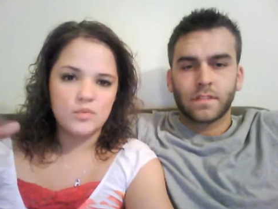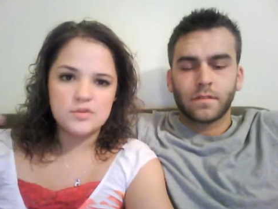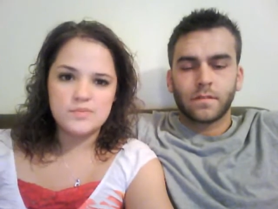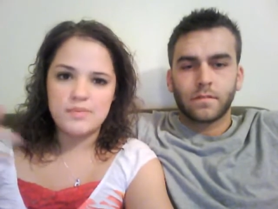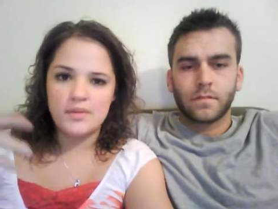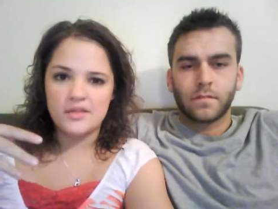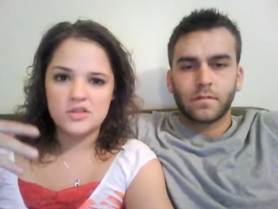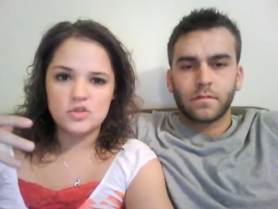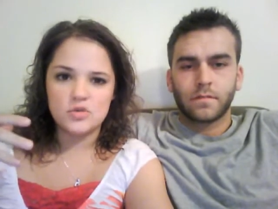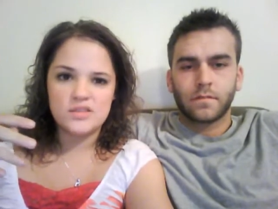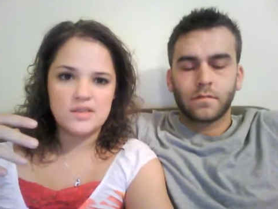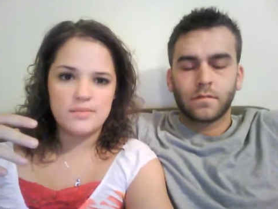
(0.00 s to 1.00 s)
Speaker 1: homeless people on the
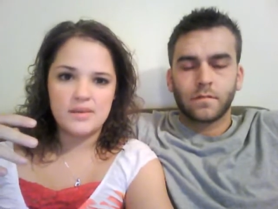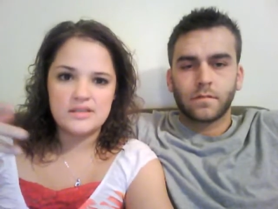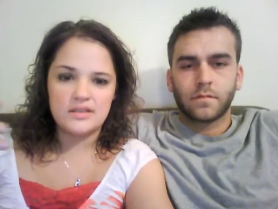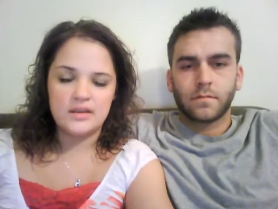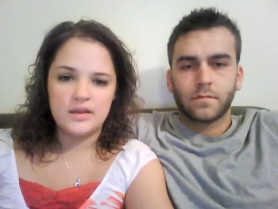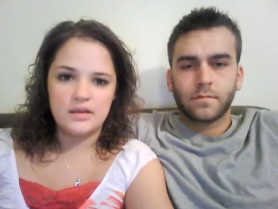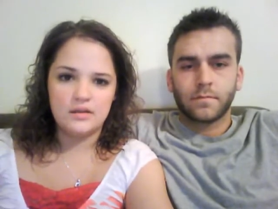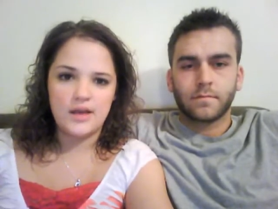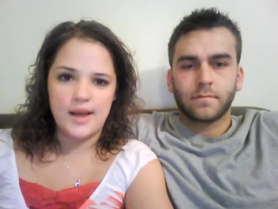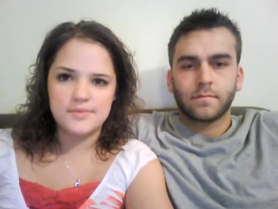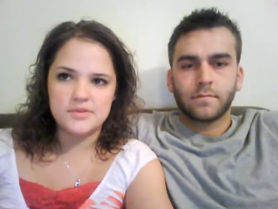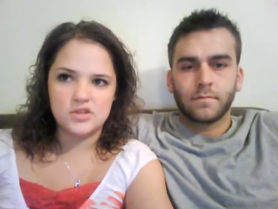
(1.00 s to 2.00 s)
streets, they basically
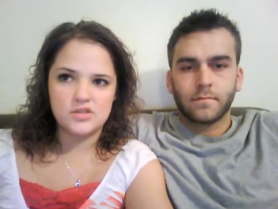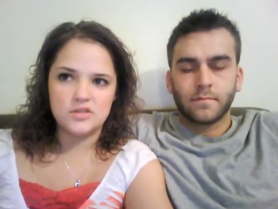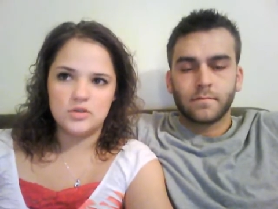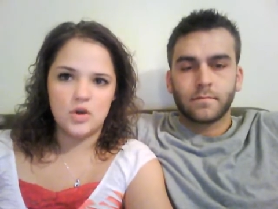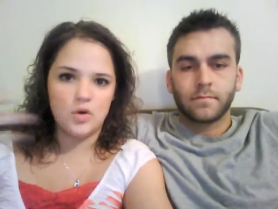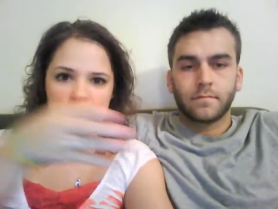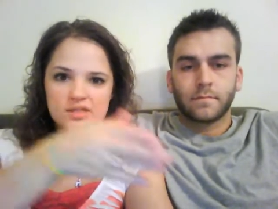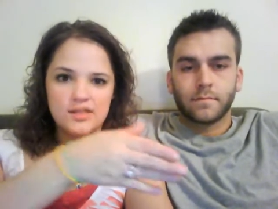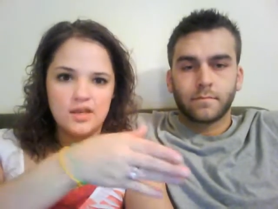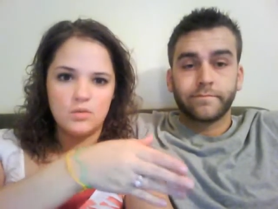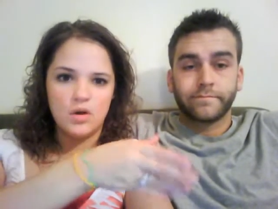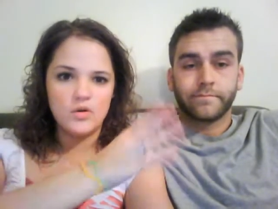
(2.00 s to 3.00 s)
cops just go to
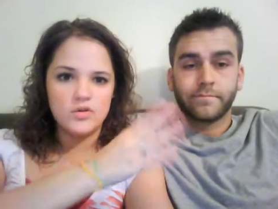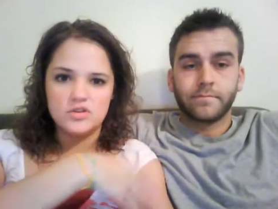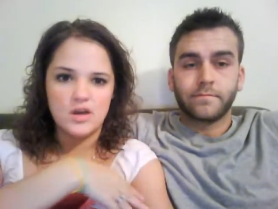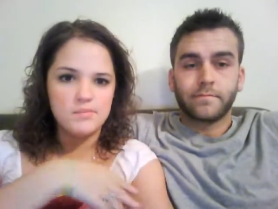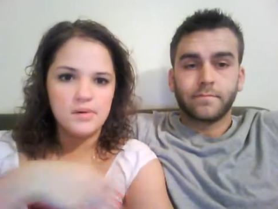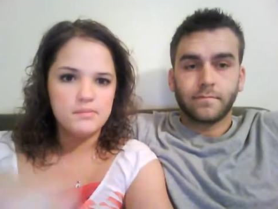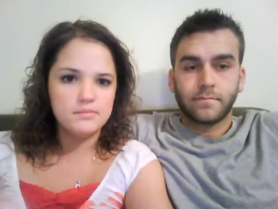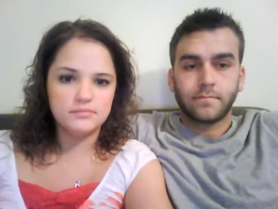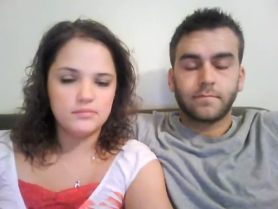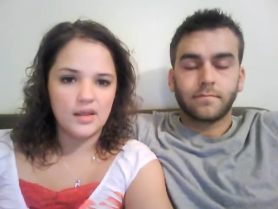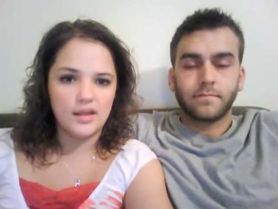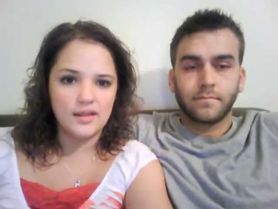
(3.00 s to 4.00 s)
Skid Row and dump them,
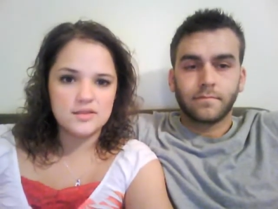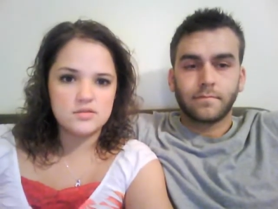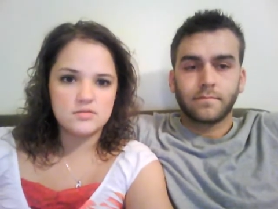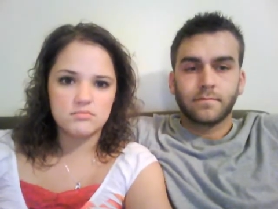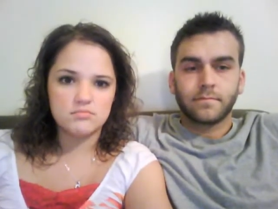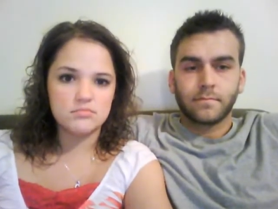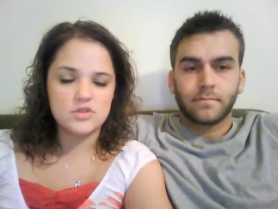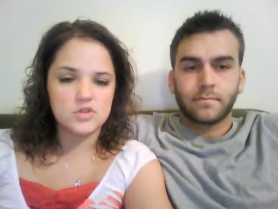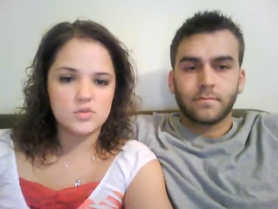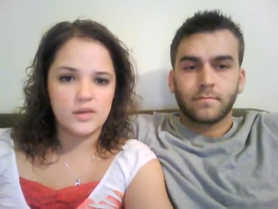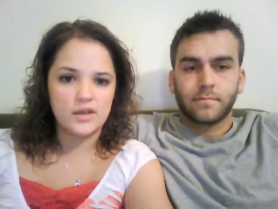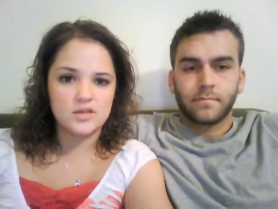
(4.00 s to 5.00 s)
and that's
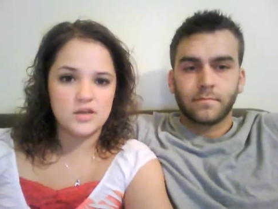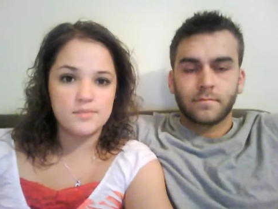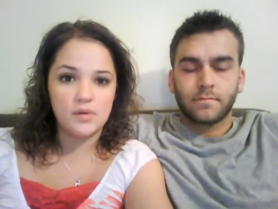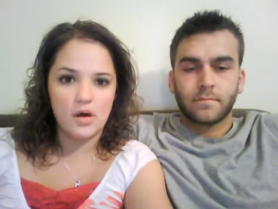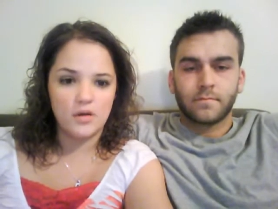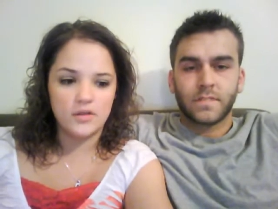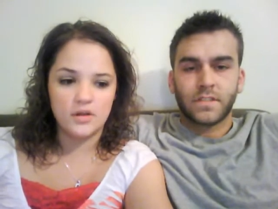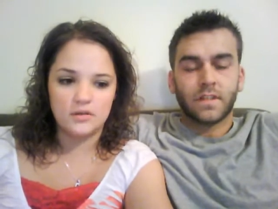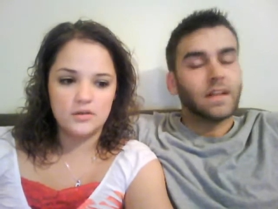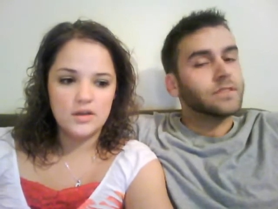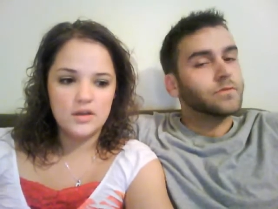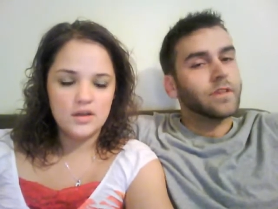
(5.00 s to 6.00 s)
just where they dump all the.
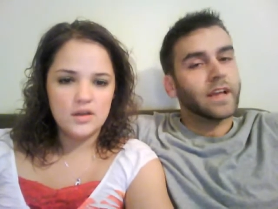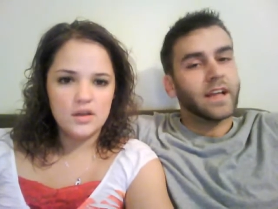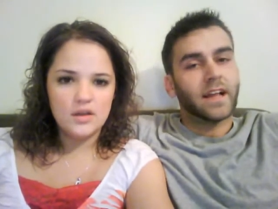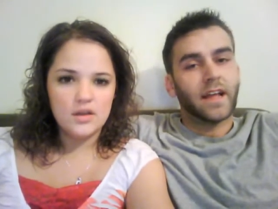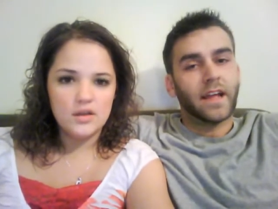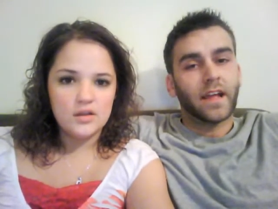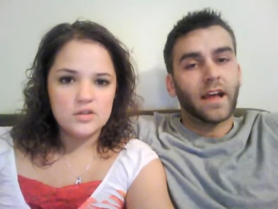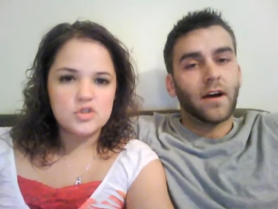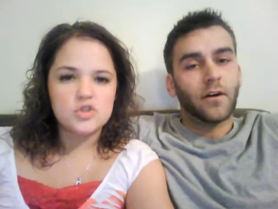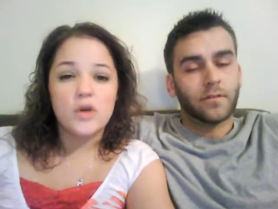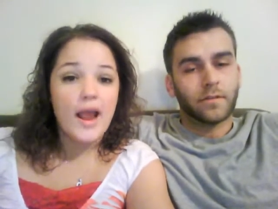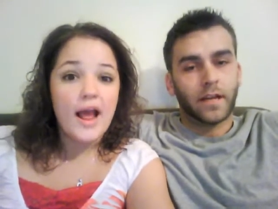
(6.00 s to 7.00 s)
So that's
Speaker 2: where they kind of hang
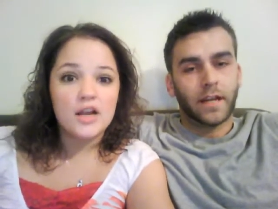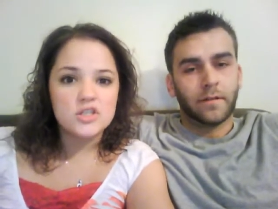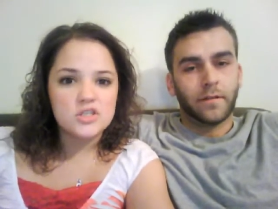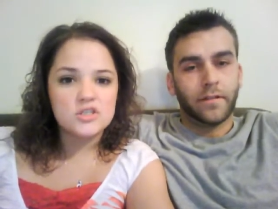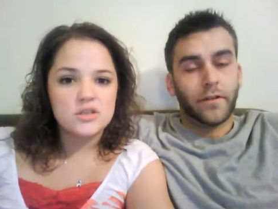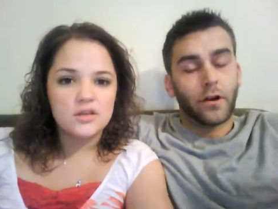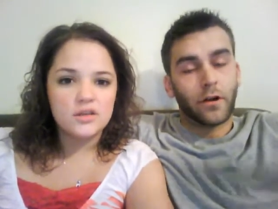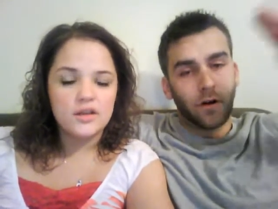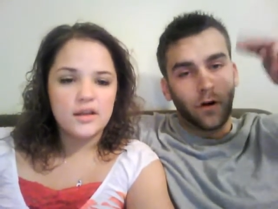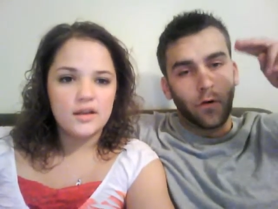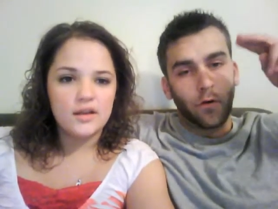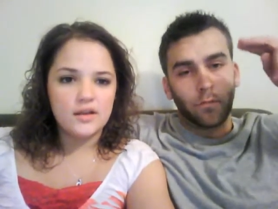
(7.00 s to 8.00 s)
out. Trash. And their
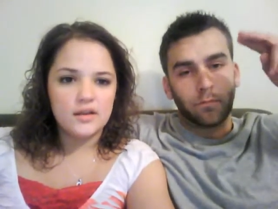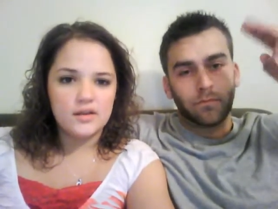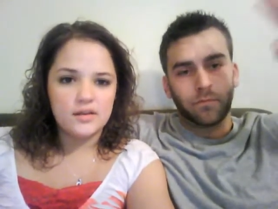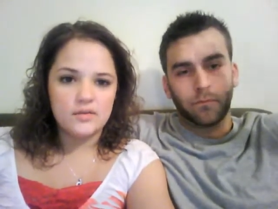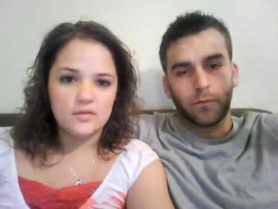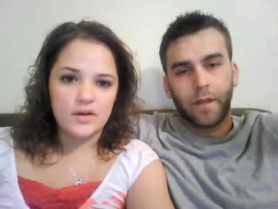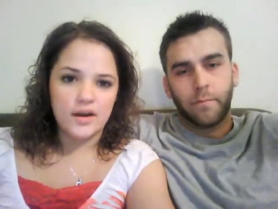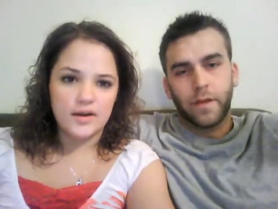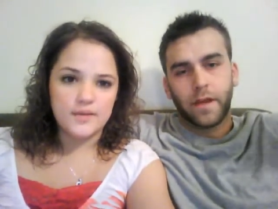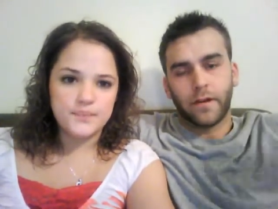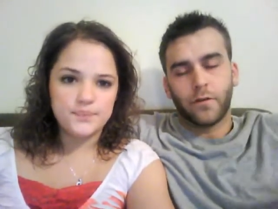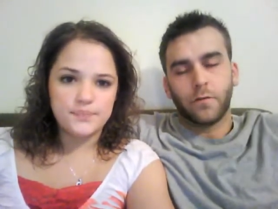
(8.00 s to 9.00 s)
home, where they right.
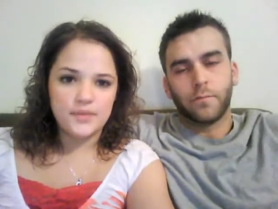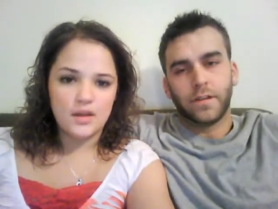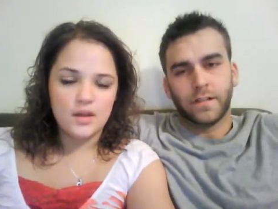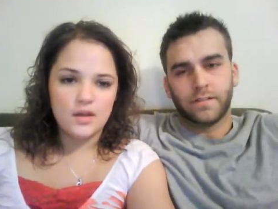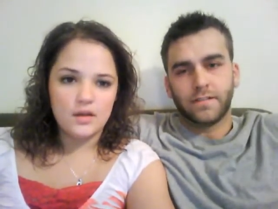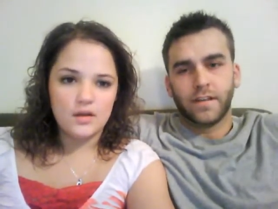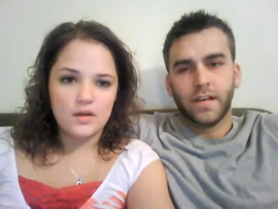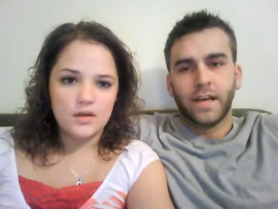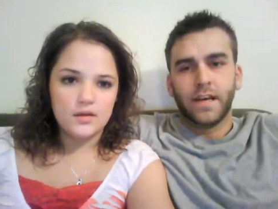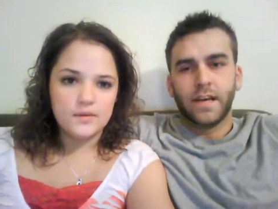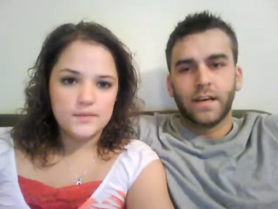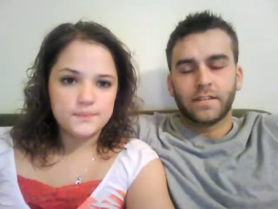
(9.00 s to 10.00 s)
make home, and it's
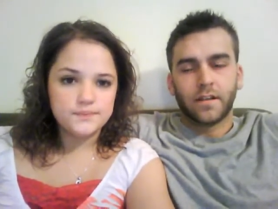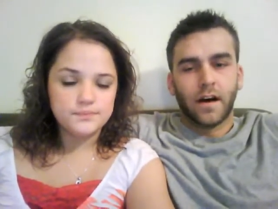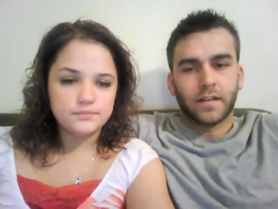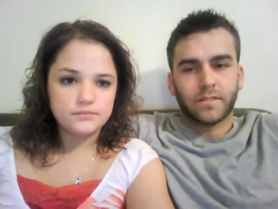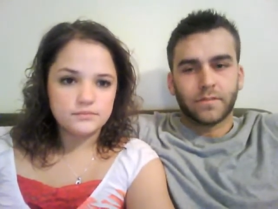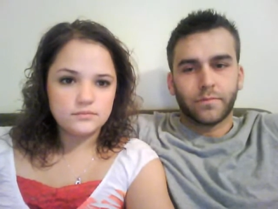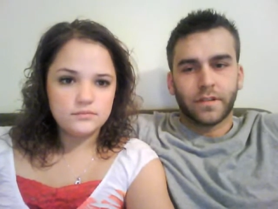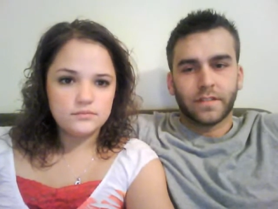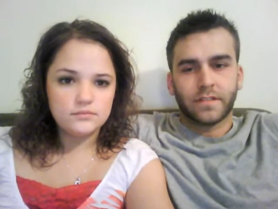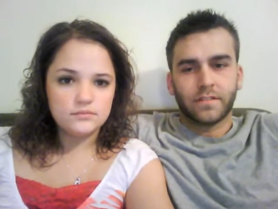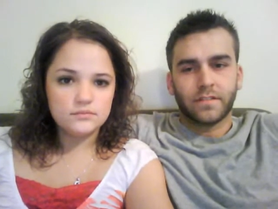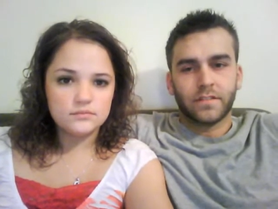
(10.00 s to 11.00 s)
it's an awesome
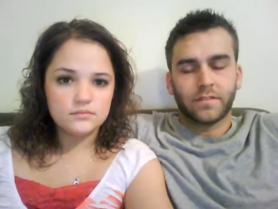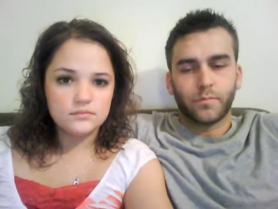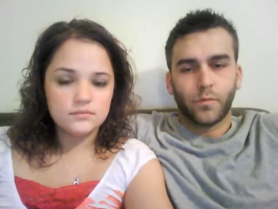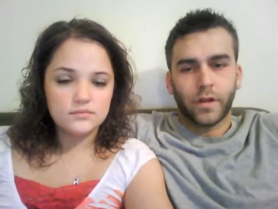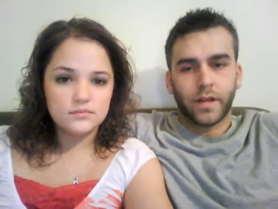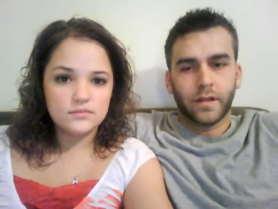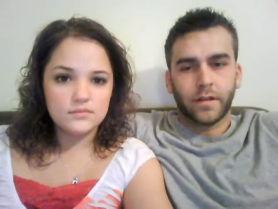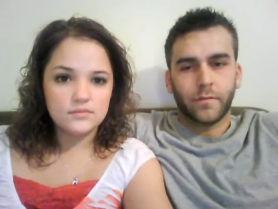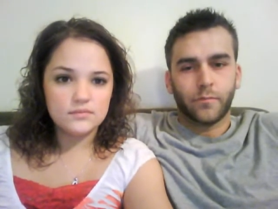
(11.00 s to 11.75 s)
place to just bring